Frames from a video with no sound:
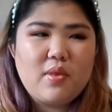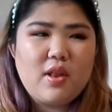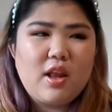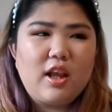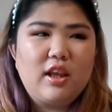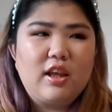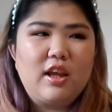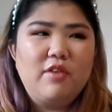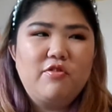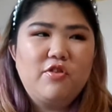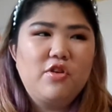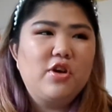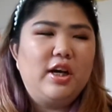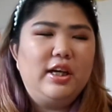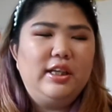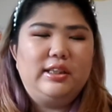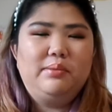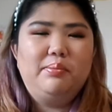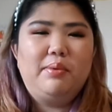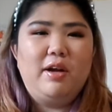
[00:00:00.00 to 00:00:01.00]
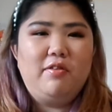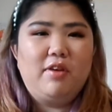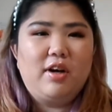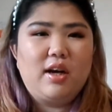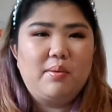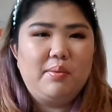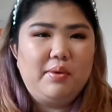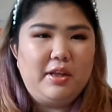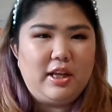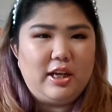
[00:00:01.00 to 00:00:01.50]
give you guys my
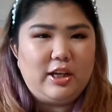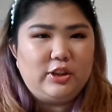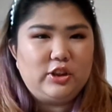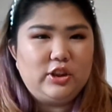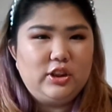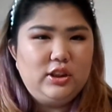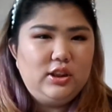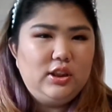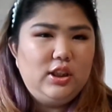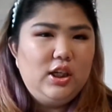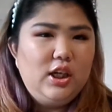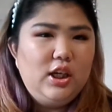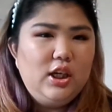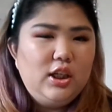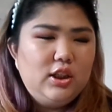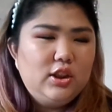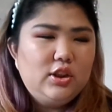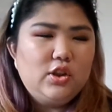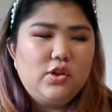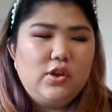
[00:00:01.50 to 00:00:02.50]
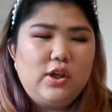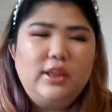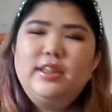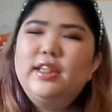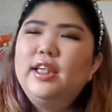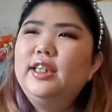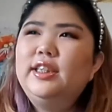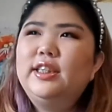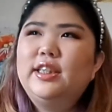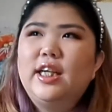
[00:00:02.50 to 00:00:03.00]
recommendation. So as
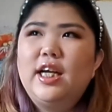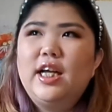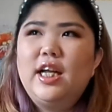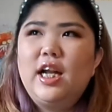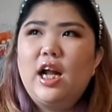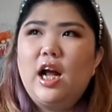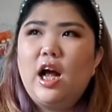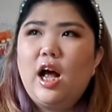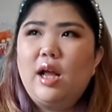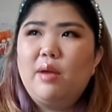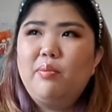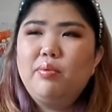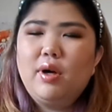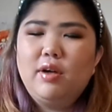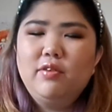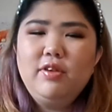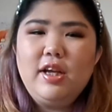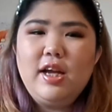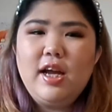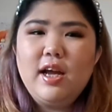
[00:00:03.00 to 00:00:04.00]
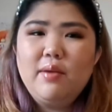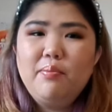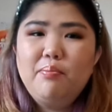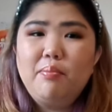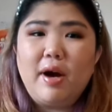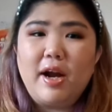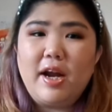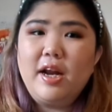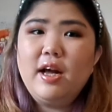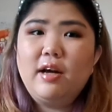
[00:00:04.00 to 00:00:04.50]
I said, I probably
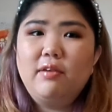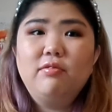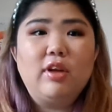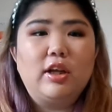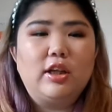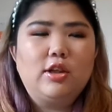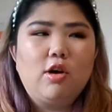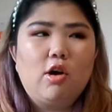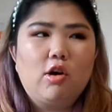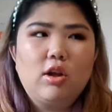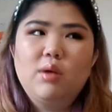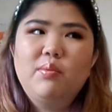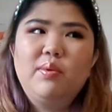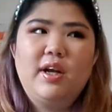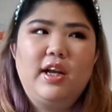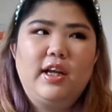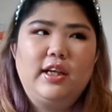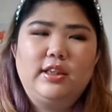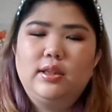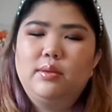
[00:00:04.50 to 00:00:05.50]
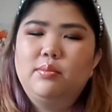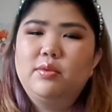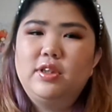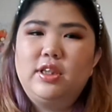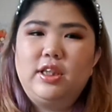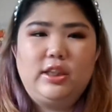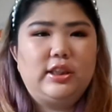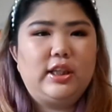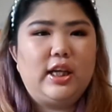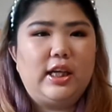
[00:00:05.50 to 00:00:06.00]
might have talked about some of
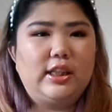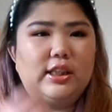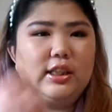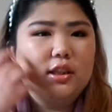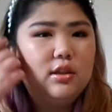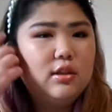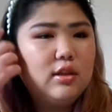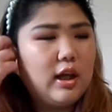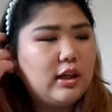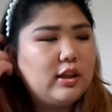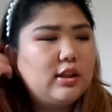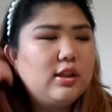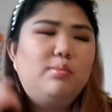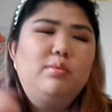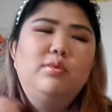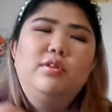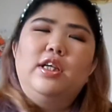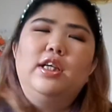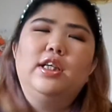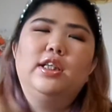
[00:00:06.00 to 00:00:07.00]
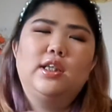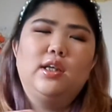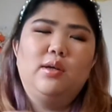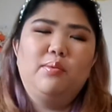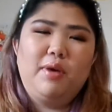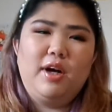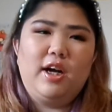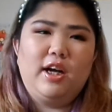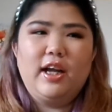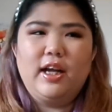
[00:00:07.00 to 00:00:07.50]
these cases, some of these
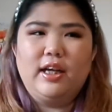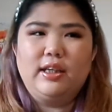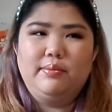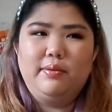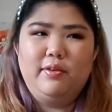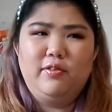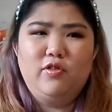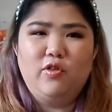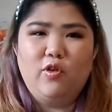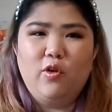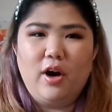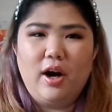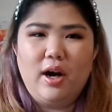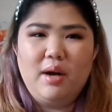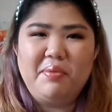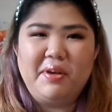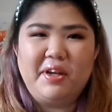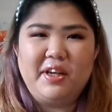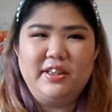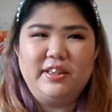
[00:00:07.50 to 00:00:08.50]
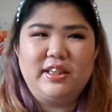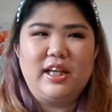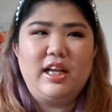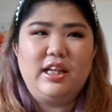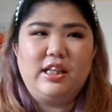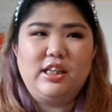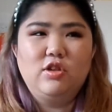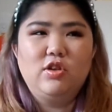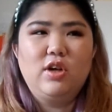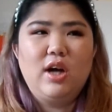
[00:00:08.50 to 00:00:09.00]
podcasts before, because I
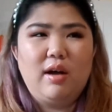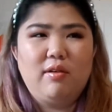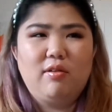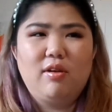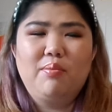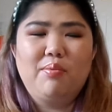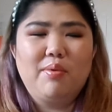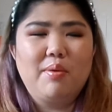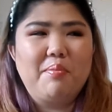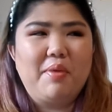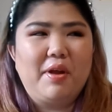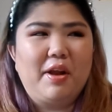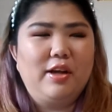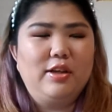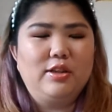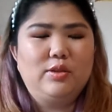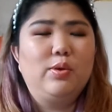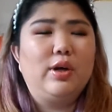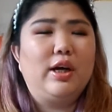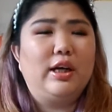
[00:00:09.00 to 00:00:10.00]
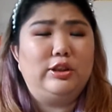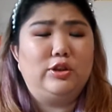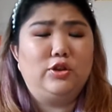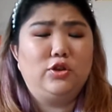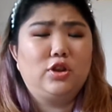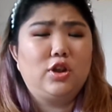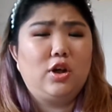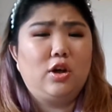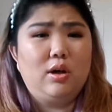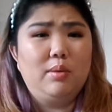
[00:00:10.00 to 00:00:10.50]
do have a couple of videos where I did
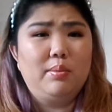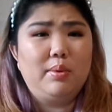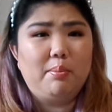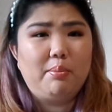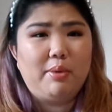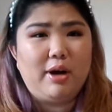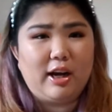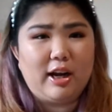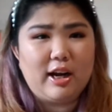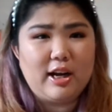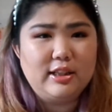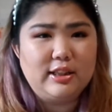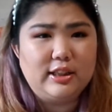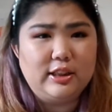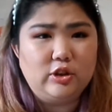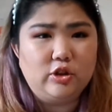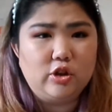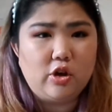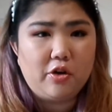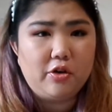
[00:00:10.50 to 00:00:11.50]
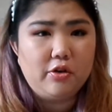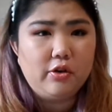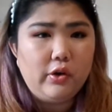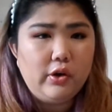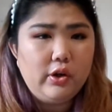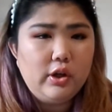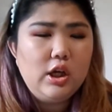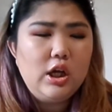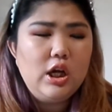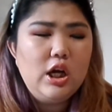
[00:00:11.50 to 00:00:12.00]
talk about podcasts in
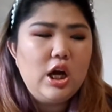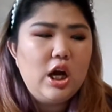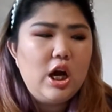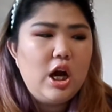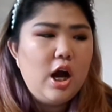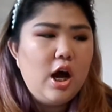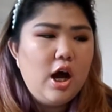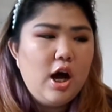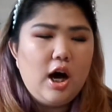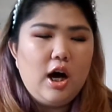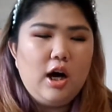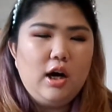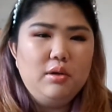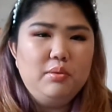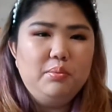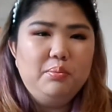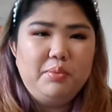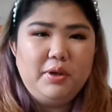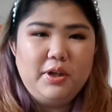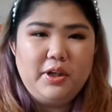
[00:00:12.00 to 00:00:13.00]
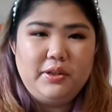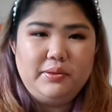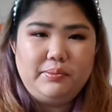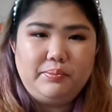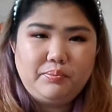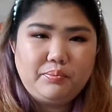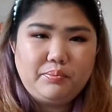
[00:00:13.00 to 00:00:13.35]
general. But